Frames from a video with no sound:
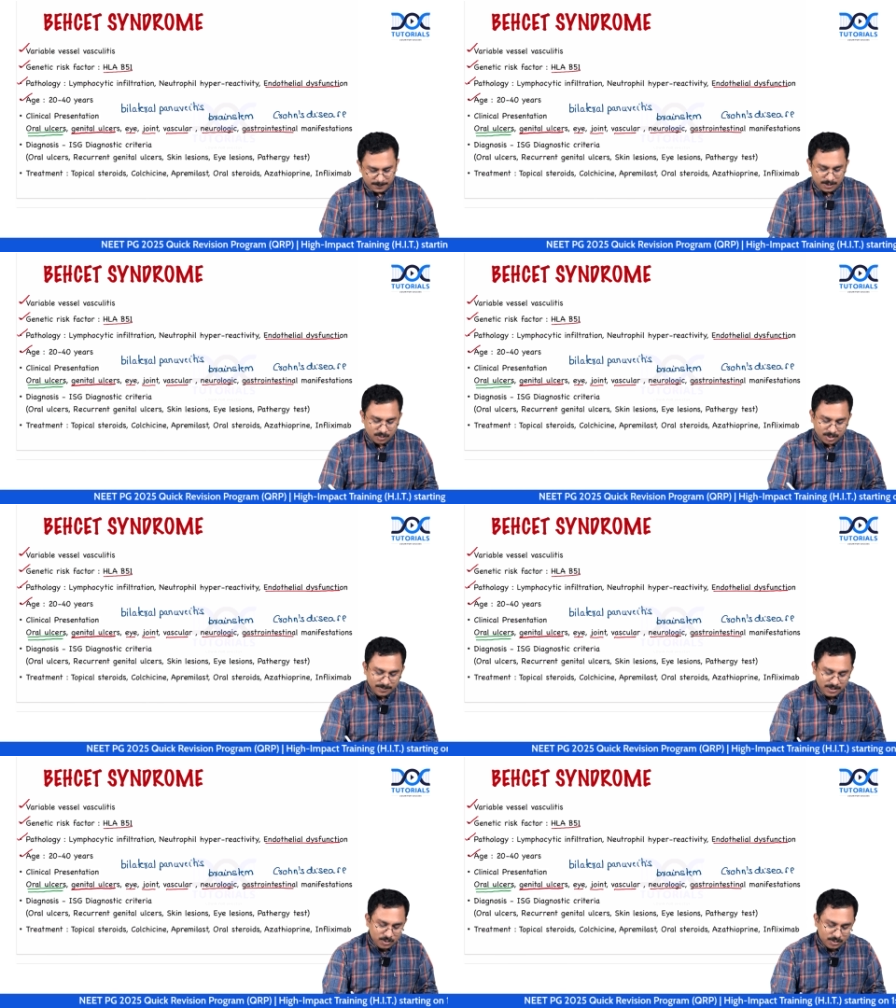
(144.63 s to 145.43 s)
Now
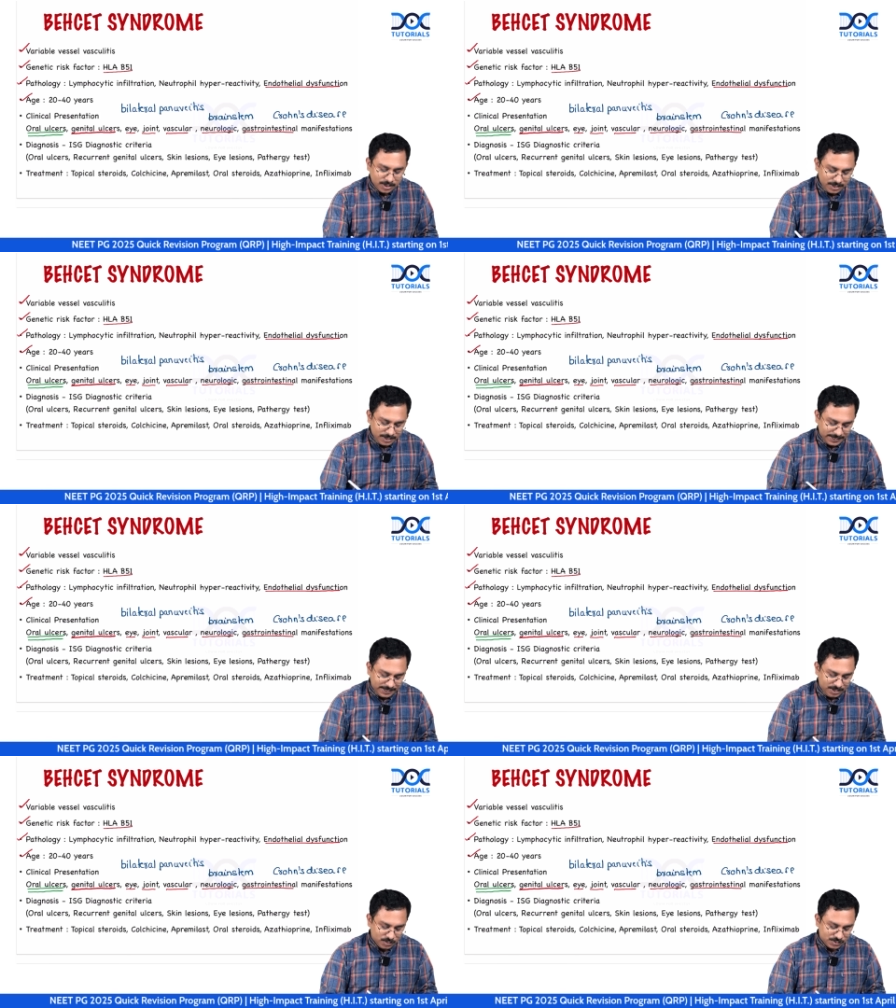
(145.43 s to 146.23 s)
coming to the
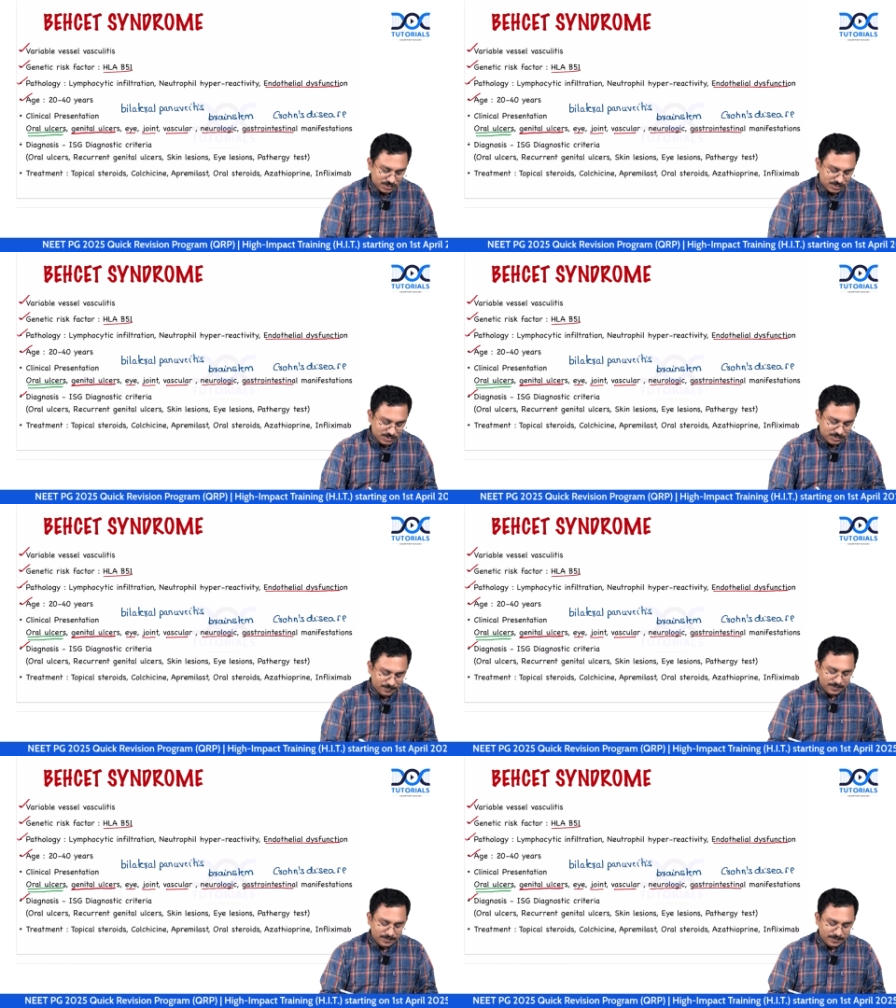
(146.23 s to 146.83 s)
diagnosis.